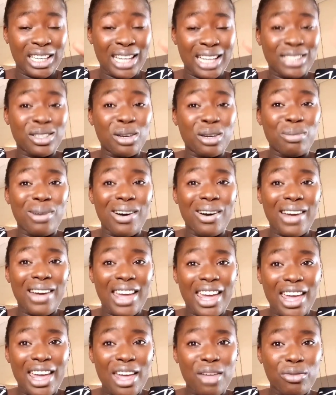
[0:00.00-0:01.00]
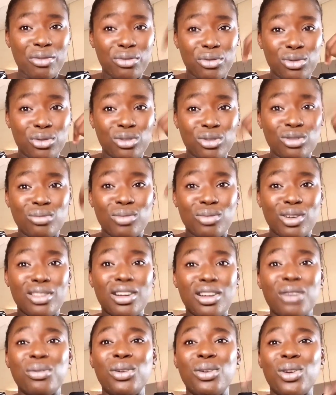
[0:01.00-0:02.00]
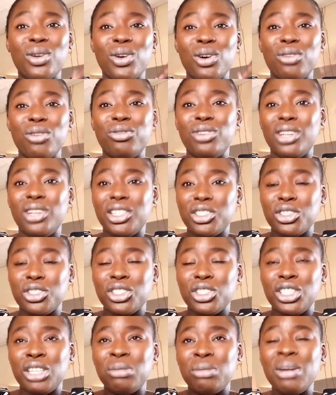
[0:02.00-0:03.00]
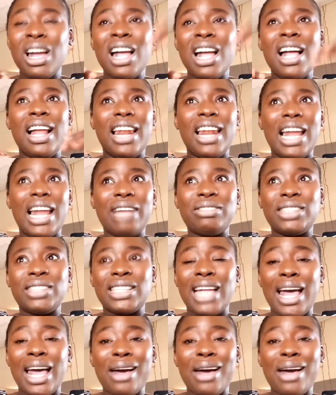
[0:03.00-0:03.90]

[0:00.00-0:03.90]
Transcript: I talk about hair, food, motherhood, love, relationship, lifestyle.